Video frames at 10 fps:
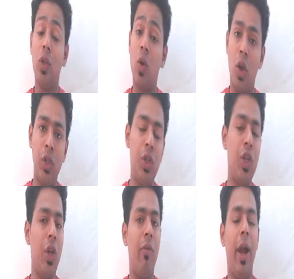So
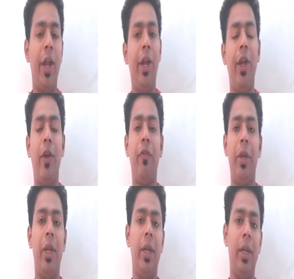Constitutional Validity
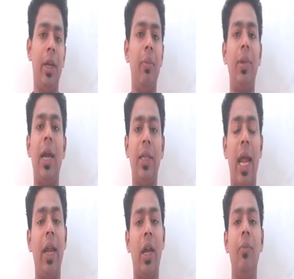of Income
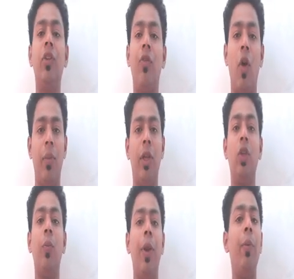Tax Act comes from the
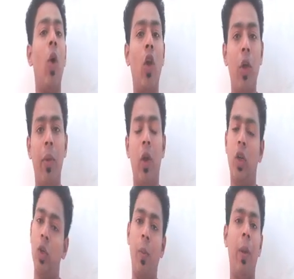supreme document
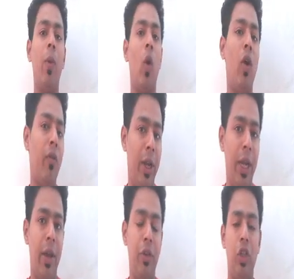or supreme law of
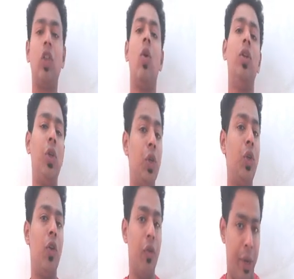India, which is
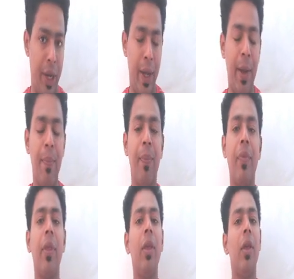Constitution of India.
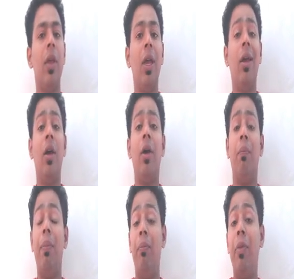
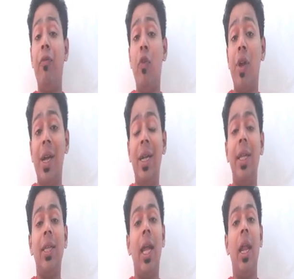Before
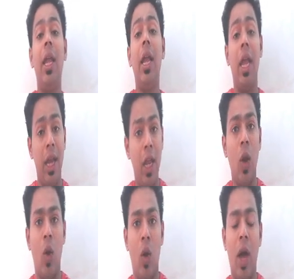understanding
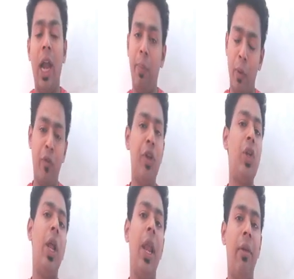any law at
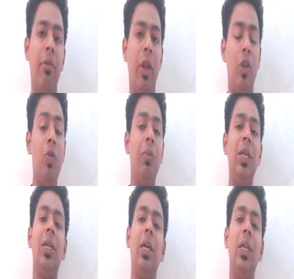professional level, you
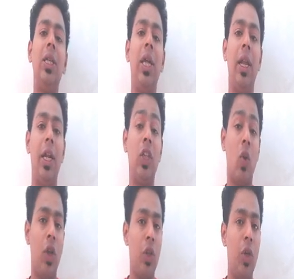must understand
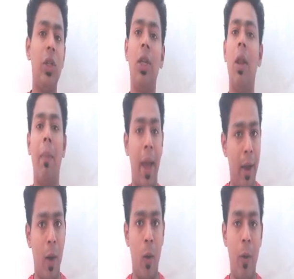its constitutional
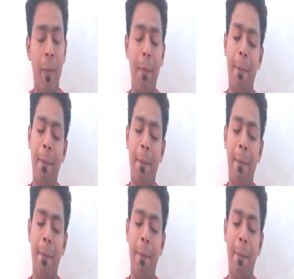background.